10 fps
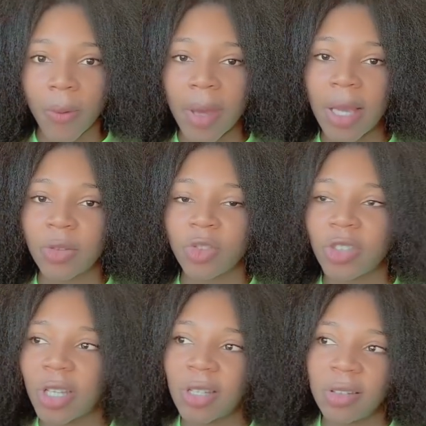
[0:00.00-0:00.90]
Okay, so
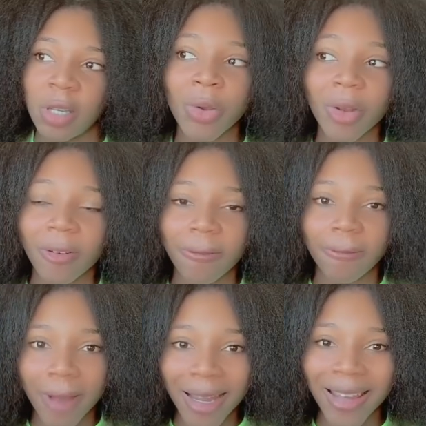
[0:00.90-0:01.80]
just continue to
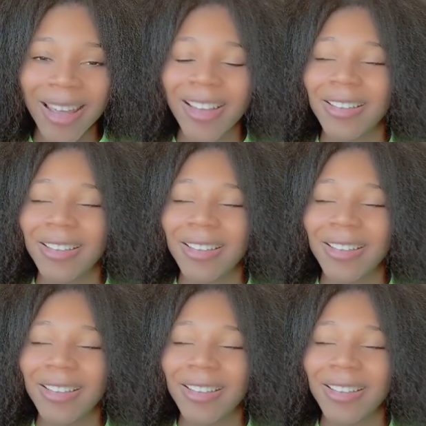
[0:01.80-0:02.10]
fight.